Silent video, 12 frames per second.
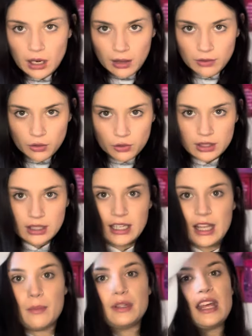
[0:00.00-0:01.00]
loving
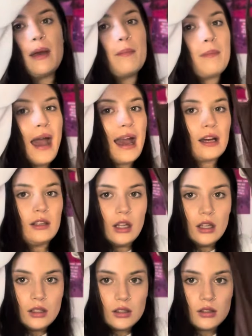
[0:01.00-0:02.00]
recently, but they're
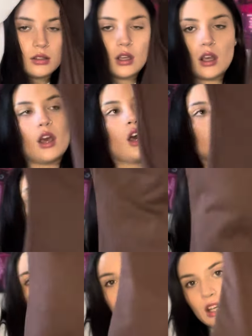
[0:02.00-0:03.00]
backless. So
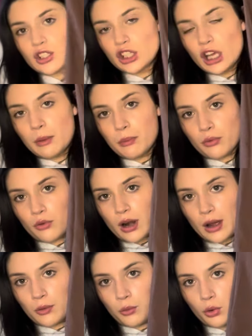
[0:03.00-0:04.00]
this is actually a
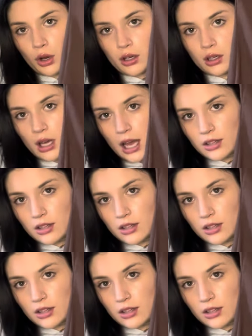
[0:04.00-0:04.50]
brown one.